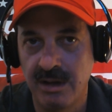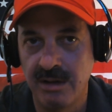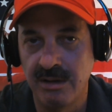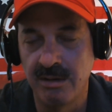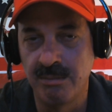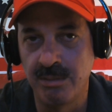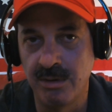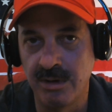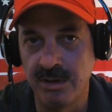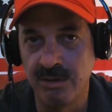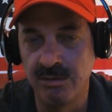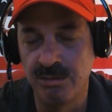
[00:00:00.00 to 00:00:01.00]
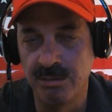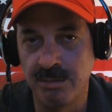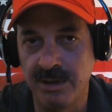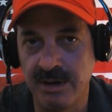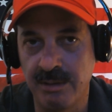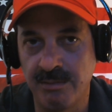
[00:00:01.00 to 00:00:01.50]
that a YouTuber
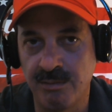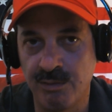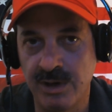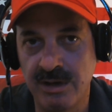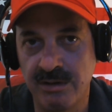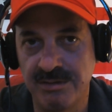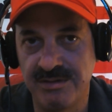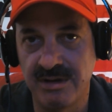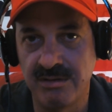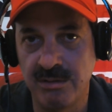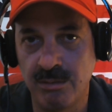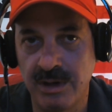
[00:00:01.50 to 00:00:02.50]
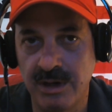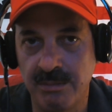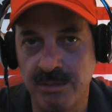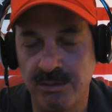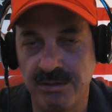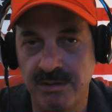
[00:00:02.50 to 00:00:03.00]
by the name of Grindel61 had
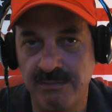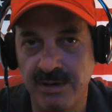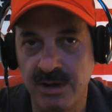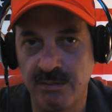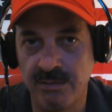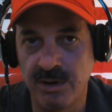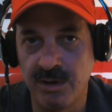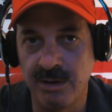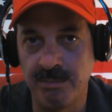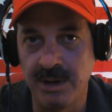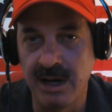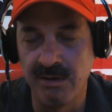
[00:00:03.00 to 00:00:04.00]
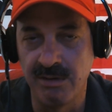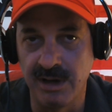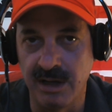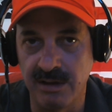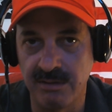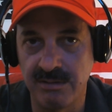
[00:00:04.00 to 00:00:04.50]
posted a video regarding
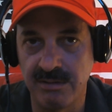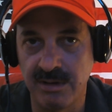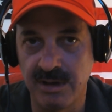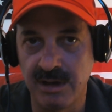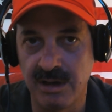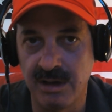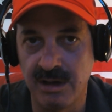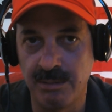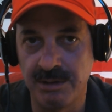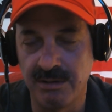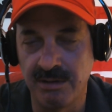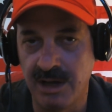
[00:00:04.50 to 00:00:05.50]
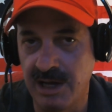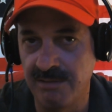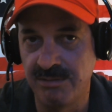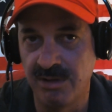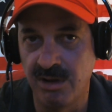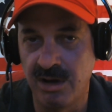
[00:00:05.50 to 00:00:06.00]
paradise and about the
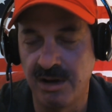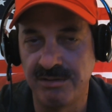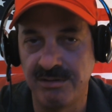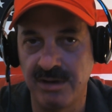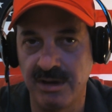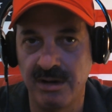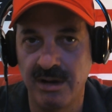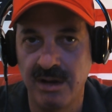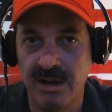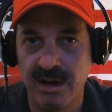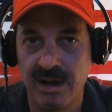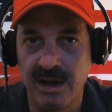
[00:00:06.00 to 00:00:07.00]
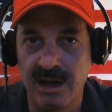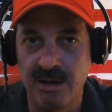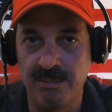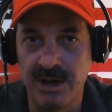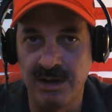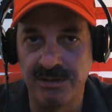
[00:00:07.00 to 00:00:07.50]
lives lost and how
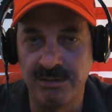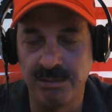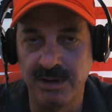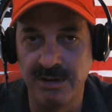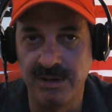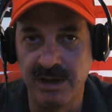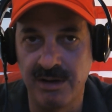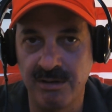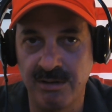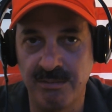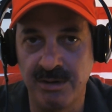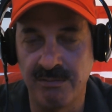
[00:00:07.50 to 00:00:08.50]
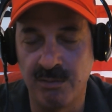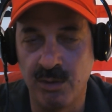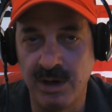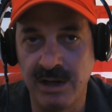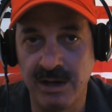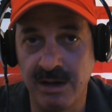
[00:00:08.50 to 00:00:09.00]
possibly they could have been
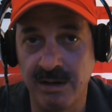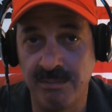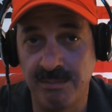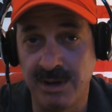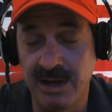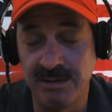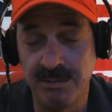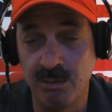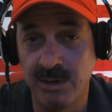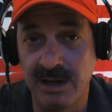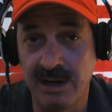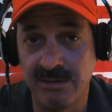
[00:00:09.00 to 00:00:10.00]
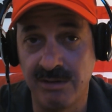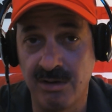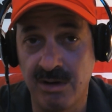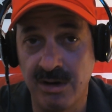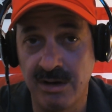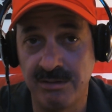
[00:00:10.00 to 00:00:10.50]
avoided and possibly what actually
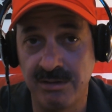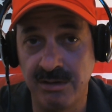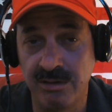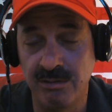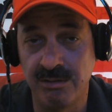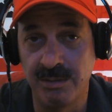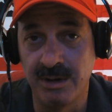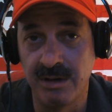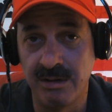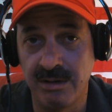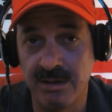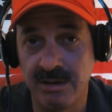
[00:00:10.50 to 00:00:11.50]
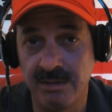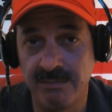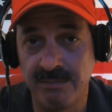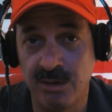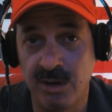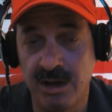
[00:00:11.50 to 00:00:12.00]
caused a huge amount
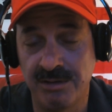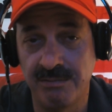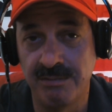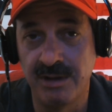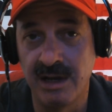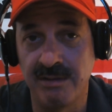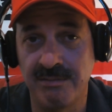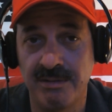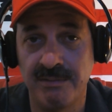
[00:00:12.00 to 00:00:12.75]
of loss of life.